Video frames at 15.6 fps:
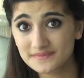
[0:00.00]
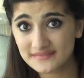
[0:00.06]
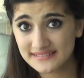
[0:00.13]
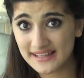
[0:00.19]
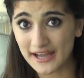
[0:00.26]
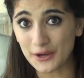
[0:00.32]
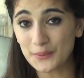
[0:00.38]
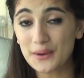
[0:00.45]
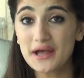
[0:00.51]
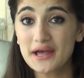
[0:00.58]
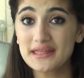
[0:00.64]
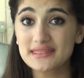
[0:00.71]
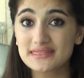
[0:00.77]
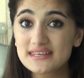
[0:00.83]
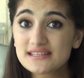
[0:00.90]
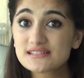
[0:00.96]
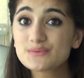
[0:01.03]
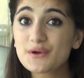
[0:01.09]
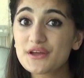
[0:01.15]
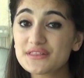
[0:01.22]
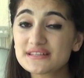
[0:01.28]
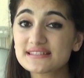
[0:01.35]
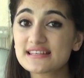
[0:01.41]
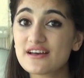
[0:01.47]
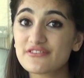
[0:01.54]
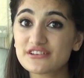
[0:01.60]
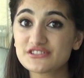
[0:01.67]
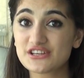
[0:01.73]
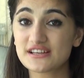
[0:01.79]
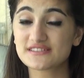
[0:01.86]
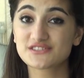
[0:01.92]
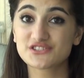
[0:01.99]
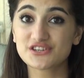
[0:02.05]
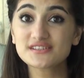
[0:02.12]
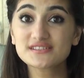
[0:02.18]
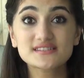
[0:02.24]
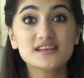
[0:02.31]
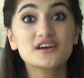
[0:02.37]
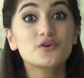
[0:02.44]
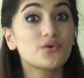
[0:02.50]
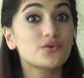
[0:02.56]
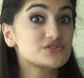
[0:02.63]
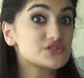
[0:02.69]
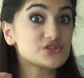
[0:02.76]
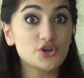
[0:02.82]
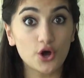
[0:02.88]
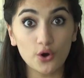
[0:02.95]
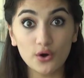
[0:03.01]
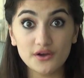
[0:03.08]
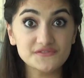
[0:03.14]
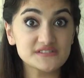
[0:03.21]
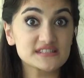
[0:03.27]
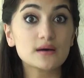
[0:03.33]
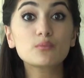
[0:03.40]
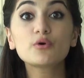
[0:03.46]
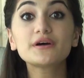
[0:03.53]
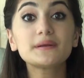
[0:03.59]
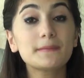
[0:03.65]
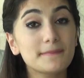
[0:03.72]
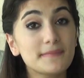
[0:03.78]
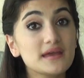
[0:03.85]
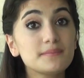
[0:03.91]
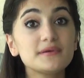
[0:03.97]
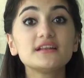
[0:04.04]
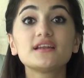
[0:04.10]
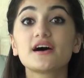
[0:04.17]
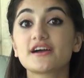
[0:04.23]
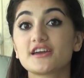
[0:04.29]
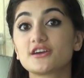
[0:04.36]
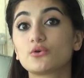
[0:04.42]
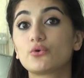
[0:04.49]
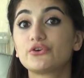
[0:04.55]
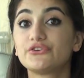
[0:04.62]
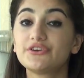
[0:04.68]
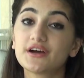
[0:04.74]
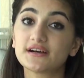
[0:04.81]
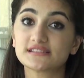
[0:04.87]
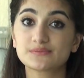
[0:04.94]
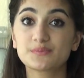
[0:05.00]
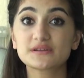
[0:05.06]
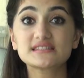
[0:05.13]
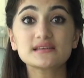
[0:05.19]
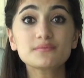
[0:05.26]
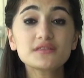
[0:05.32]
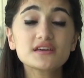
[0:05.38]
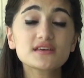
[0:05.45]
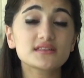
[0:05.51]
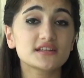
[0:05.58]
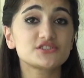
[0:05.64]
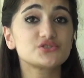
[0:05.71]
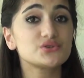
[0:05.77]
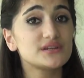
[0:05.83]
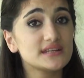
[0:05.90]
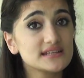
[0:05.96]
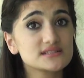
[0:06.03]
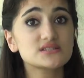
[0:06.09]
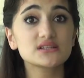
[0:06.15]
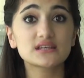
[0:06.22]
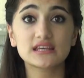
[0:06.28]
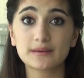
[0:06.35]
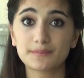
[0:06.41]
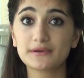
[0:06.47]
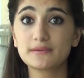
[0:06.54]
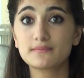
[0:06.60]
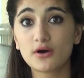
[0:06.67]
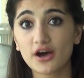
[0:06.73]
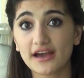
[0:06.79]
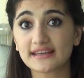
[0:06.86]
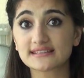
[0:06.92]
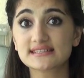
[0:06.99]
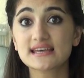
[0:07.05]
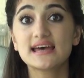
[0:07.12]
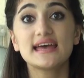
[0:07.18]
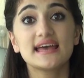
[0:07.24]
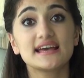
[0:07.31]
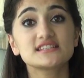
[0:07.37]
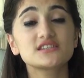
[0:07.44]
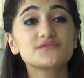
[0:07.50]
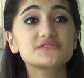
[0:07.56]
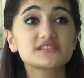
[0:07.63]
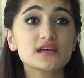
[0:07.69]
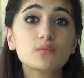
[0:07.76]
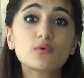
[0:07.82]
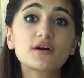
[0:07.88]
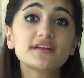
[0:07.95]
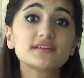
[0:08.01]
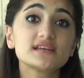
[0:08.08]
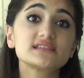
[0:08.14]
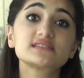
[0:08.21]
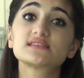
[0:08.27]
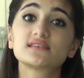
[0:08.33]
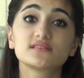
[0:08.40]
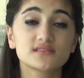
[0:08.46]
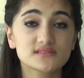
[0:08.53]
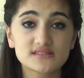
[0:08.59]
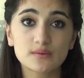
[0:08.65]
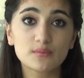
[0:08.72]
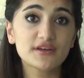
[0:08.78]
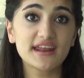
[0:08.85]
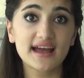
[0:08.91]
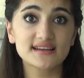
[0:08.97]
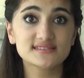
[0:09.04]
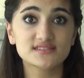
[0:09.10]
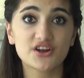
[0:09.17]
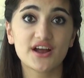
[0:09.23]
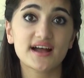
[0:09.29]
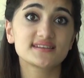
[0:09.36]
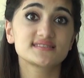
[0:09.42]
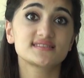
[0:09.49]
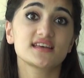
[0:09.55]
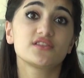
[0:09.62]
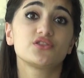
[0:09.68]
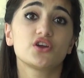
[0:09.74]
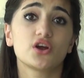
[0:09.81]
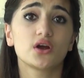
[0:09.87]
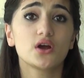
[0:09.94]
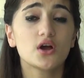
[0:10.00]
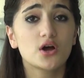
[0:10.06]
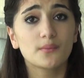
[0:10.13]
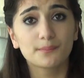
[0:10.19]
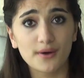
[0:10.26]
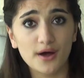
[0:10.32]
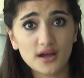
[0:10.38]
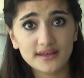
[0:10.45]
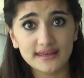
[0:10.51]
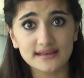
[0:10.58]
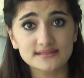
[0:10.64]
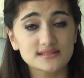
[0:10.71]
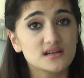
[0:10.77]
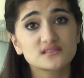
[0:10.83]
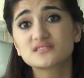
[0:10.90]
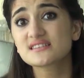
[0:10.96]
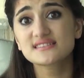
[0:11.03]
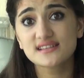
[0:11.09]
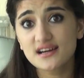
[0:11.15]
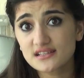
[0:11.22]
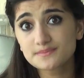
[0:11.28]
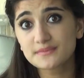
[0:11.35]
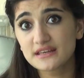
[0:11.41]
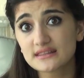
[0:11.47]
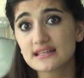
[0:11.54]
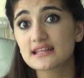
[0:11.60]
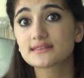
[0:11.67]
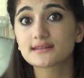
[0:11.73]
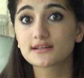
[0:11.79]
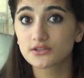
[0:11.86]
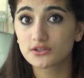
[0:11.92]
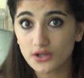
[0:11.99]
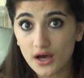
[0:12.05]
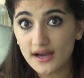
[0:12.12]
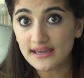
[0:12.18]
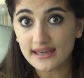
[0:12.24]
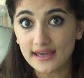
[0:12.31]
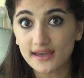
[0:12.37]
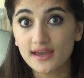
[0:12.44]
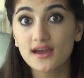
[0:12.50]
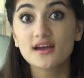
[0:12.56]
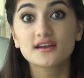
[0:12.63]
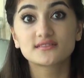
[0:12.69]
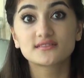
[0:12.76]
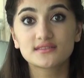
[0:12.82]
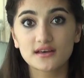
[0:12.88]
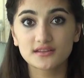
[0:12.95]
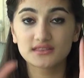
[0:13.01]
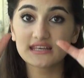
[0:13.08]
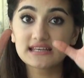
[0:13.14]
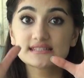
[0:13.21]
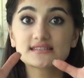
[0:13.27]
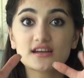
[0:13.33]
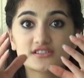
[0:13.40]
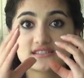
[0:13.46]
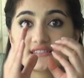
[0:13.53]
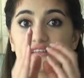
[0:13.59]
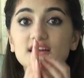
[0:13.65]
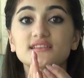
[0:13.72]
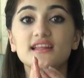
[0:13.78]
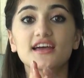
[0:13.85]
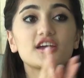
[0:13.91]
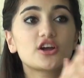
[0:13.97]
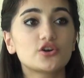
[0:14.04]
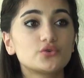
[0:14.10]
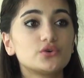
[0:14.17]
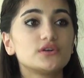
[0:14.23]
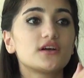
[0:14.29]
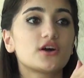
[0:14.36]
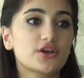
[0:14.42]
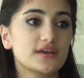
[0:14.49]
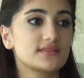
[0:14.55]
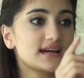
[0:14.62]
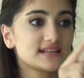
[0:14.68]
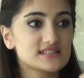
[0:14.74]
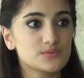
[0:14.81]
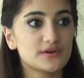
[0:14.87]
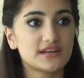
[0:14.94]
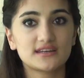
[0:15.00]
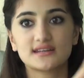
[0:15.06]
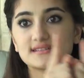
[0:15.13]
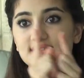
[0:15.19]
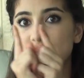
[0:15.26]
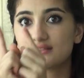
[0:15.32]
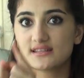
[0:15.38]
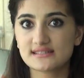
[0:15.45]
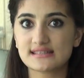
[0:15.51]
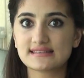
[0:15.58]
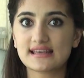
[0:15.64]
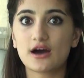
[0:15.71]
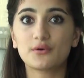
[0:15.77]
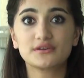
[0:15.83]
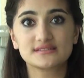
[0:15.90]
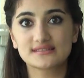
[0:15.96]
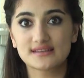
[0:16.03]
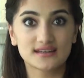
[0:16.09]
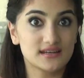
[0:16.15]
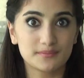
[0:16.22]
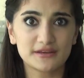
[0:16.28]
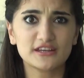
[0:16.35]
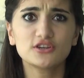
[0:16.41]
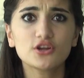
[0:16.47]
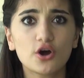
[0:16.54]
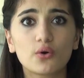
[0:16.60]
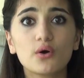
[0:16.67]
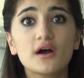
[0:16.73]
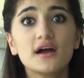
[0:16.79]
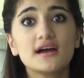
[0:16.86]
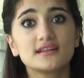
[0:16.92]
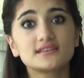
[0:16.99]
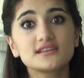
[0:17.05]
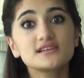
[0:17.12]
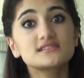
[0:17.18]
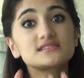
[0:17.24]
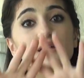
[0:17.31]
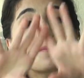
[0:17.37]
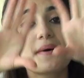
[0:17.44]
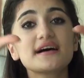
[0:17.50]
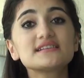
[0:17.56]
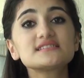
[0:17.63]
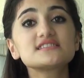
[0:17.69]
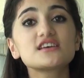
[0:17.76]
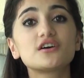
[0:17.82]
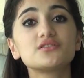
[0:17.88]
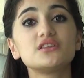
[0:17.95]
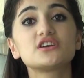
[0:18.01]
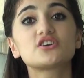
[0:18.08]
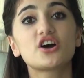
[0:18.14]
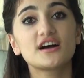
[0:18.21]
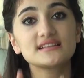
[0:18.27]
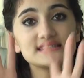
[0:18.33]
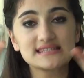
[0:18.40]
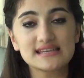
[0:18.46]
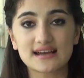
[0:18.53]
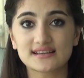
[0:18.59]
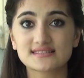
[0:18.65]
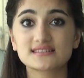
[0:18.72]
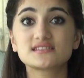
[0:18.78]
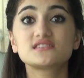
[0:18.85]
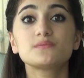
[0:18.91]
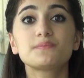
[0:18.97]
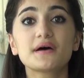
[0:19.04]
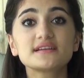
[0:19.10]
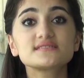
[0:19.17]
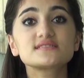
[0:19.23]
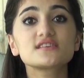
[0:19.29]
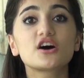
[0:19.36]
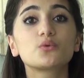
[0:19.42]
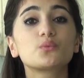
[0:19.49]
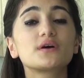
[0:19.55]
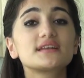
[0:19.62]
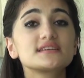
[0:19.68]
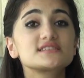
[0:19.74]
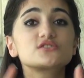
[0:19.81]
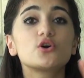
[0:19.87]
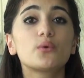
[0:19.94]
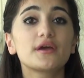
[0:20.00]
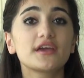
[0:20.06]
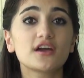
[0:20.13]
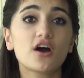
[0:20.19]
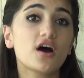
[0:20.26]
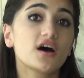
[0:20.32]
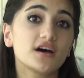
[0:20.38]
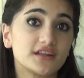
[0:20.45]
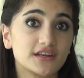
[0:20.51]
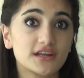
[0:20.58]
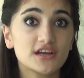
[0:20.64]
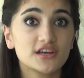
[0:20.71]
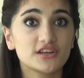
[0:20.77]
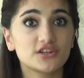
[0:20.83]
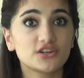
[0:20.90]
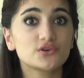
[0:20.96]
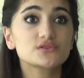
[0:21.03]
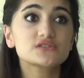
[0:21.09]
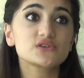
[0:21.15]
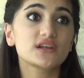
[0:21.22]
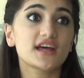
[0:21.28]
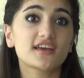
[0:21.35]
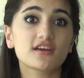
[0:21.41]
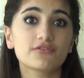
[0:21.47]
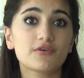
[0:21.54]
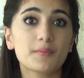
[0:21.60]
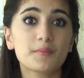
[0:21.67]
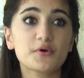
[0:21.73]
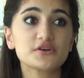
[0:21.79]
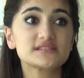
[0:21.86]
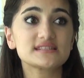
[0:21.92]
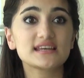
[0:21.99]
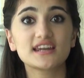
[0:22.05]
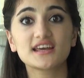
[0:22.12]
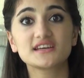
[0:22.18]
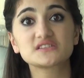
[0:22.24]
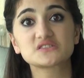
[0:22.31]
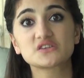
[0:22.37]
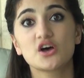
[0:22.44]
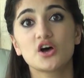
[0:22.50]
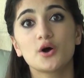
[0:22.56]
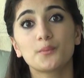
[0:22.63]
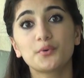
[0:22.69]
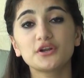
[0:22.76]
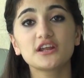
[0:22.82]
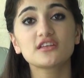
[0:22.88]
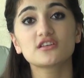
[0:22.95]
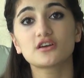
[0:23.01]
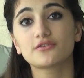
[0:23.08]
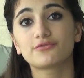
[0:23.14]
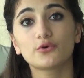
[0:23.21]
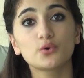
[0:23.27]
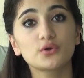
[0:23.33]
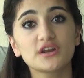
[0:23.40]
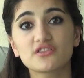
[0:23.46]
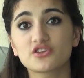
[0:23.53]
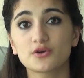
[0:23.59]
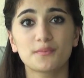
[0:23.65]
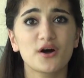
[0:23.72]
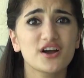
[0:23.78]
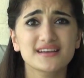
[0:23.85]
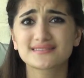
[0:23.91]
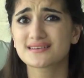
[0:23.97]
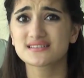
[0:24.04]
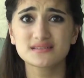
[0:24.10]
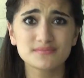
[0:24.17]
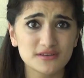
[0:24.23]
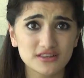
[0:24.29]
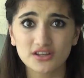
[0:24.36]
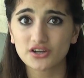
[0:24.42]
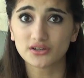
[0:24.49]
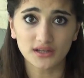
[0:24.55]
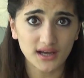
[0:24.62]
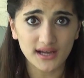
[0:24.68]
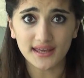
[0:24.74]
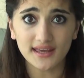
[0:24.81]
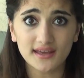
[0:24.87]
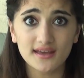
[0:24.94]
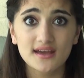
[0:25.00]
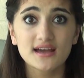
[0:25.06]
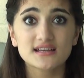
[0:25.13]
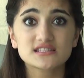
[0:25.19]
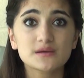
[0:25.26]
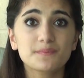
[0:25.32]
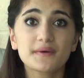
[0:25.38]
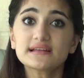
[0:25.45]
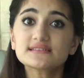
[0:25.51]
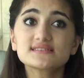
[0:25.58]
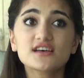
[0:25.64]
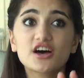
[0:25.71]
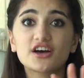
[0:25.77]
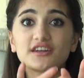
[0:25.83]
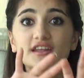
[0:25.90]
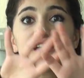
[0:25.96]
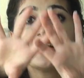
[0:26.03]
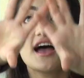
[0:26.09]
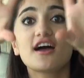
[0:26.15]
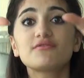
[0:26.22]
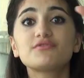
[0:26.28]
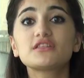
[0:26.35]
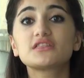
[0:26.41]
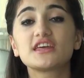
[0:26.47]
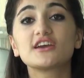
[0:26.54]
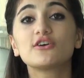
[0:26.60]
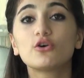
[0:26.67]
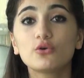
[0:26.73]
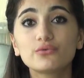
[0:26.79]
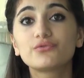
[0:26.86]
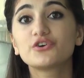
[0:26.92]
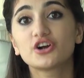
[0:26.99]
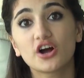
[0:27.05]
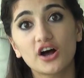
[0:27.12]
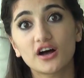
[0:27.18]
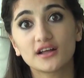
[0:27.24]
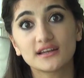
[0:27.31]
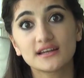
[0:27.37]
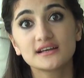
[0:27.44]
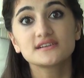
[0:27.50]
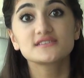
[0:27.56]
Now, these were the seven gestures to know if someone may be lying or not. But something that you need to keep in mind is if someone is someone has their hands in their pocket does not mean that they're lying. These it's not like a rule, okay, that's what it is and this is how it's going to be. No, it, it depends on the context. It depends on what is going on. You know, so like if a person is putting their phone in their pocket doesn't mean they're lying. It depends on everything overall.